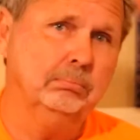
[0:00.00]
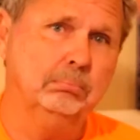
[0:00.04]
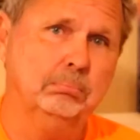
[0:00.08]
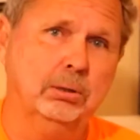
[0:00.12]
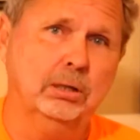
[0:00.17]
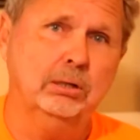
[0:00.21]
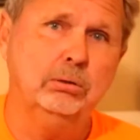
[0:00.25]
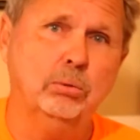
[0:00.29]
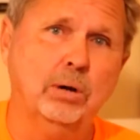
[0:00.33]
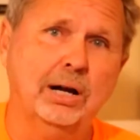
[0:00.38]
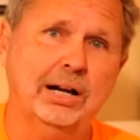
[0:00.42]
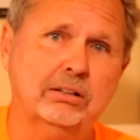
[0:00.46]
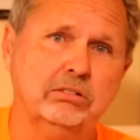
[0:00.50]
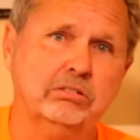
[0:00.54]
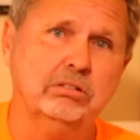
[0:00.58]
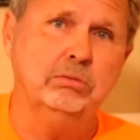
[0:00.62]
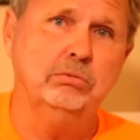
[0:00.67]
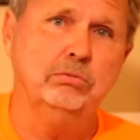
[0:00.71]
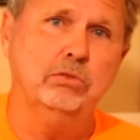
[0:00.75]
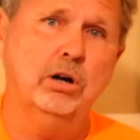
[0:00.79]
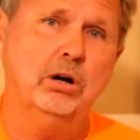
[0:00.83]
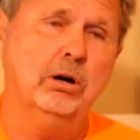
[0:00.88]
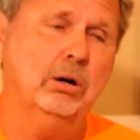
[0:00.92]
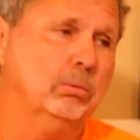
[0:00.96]
Budweiser
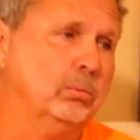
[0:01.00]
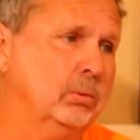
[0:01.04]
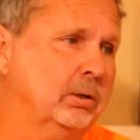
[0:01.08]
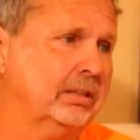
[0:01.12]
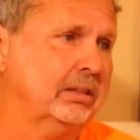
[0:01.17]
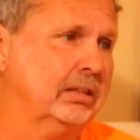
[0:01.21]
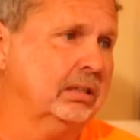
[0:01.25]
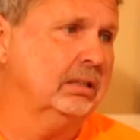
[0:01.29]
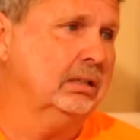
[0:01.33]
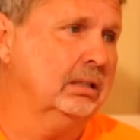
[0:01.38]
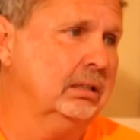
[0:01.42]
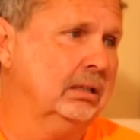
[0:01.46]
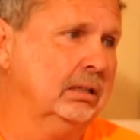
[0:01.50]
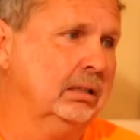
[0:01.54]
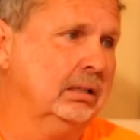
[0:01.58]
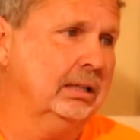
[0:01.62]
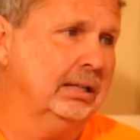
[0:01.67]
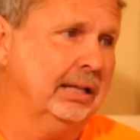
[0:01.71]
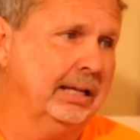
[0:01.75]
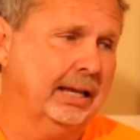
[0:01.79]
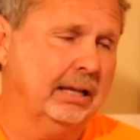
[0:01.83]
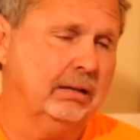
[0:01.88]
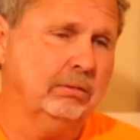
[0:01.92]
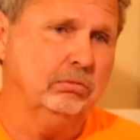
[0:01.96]
involved with it, and
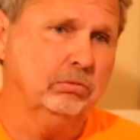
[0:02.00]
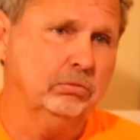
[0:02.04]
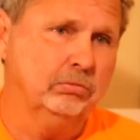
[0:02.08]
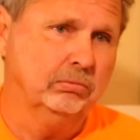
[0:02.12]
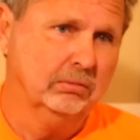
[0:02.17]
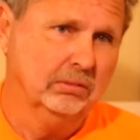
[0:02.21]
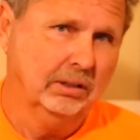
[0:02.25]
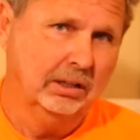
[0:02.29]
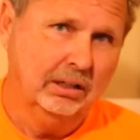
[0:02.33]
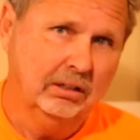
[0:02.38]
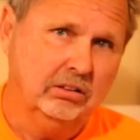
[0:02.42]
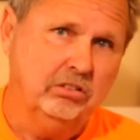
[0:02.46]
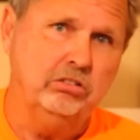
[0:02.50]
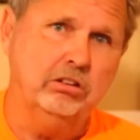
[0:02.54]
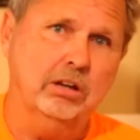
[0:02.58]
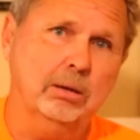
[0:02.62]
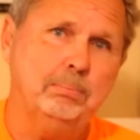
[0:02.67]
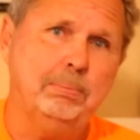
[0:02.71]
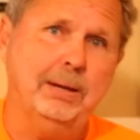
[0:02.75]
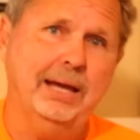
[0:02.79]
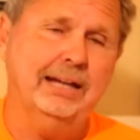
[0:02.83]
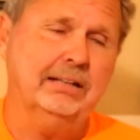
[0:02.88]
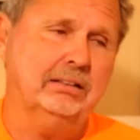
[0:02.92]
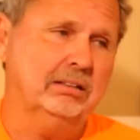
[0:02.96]
they gave
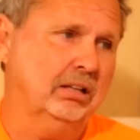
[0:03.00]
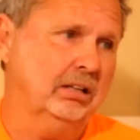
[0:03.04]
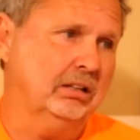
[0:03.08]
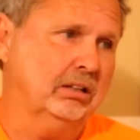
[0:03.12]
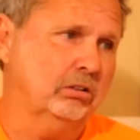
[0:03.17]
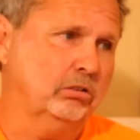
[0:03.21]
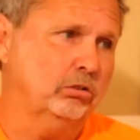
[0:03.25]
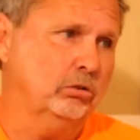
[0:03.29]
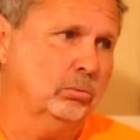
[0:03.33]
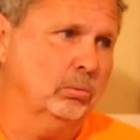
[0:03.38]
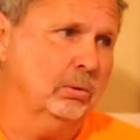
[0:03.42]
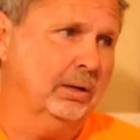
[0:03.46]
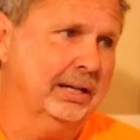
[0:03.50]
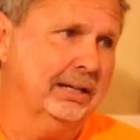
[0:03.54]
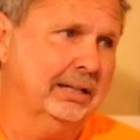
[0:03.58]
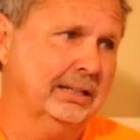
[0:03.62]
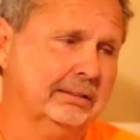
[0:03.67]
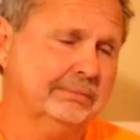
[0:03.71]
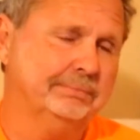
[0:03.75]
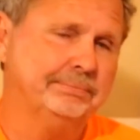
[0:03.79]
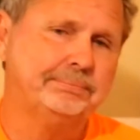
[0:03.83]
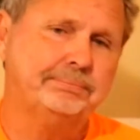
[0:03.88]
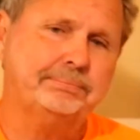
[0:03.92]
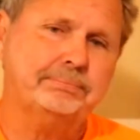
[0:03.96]
jetpack tickets
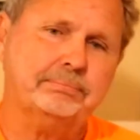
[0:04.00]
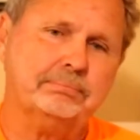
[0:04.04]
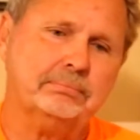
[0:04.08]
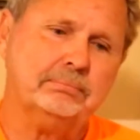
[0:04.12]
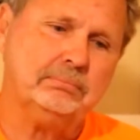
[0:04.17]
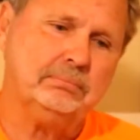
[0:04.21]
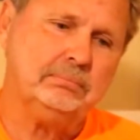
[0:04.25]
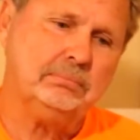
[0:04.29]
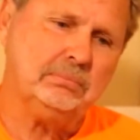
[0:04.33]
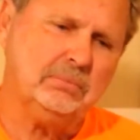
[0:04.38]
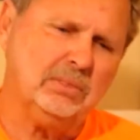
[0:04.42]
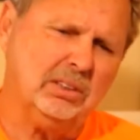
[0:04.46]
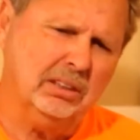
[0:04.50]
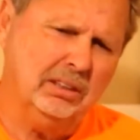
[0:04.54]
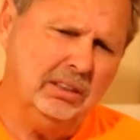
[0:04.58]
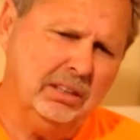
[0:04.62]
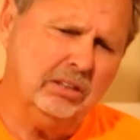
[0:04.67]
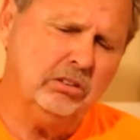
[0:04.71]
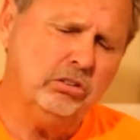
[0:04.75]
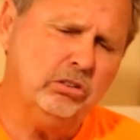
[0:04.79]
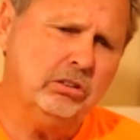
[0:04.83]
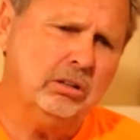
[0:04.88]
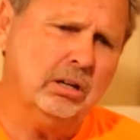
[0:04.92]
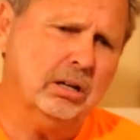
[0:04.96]
away.
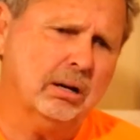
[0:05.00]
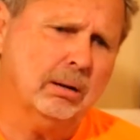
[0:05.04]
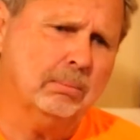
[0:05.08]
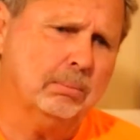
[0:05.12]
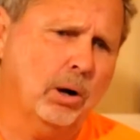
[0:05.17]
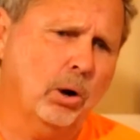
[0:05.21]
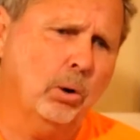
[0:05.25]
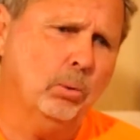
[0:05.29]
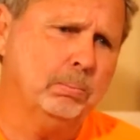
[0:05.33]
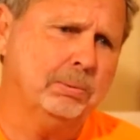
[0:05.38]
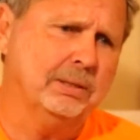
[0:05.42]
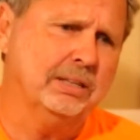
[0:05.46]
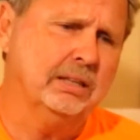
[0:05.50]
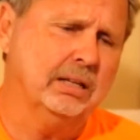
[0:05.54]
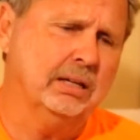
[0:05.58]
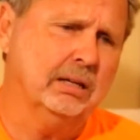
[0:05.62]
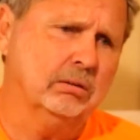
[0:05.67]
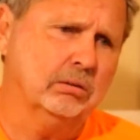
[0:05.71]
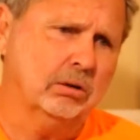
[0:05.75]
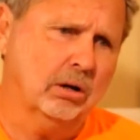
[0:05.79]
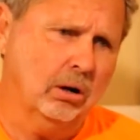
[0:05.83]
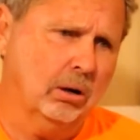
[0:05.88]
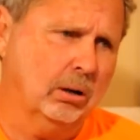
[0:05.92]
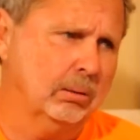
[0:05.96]
This year, I'm hoping
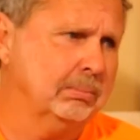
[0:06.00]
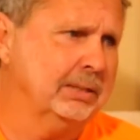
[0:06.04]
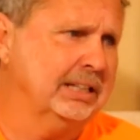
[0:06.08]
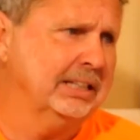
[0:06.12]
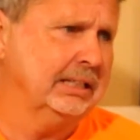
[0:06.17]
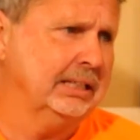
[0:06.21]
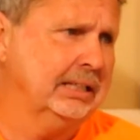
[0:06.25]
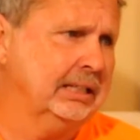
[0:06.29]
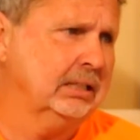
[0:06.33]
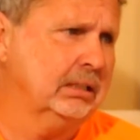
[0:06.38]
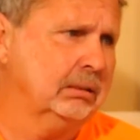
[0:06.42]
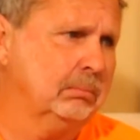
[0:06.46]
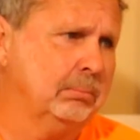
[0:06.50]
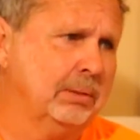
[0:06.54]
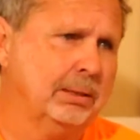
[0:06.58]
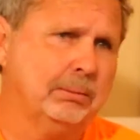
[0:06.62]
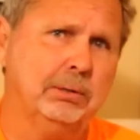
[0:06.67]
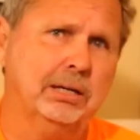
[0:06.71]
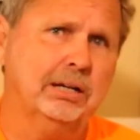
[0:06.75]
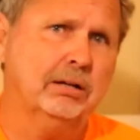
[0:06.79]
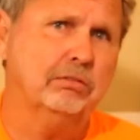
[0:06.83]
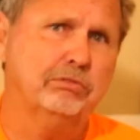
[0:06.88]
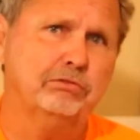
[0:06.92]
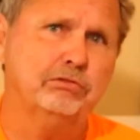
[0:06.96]
they'll call me again.
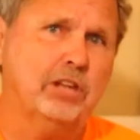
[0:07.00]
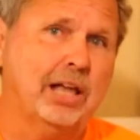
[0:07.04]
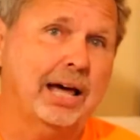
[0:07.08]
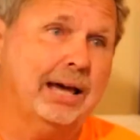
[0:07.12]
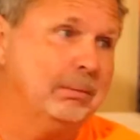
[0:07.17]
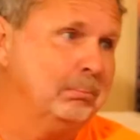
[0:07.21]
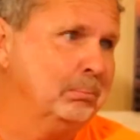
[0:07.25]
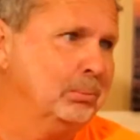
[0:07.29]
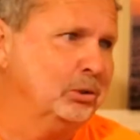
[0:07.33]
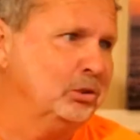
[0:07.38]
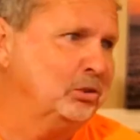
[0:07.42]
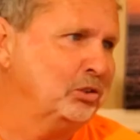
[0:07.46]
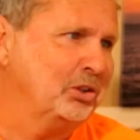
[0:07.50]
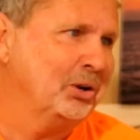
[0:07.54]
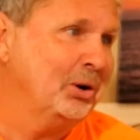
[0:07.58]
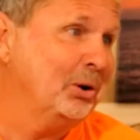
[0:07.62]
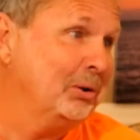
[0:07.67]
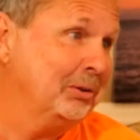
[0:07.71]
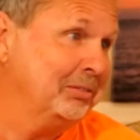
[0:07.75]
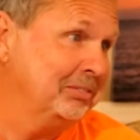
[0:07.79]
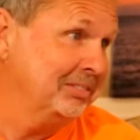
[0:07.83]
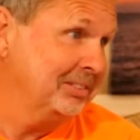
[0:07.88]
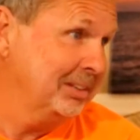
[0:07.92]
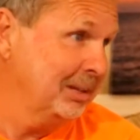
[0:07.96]
Maybe I'll fly Busch
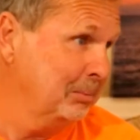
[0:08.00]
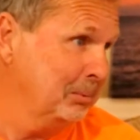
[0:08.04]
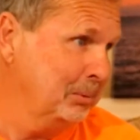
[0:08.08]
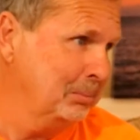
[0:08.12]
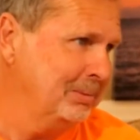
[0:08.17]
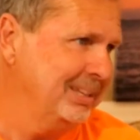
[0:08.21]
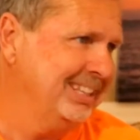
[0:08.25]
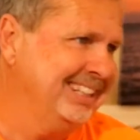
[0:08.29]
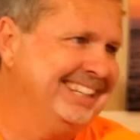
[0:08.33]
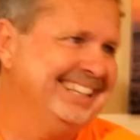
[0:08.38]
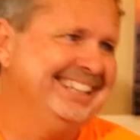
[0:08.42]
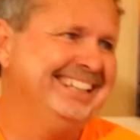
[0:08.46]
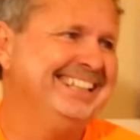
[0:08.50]
Gardens. That would be neat.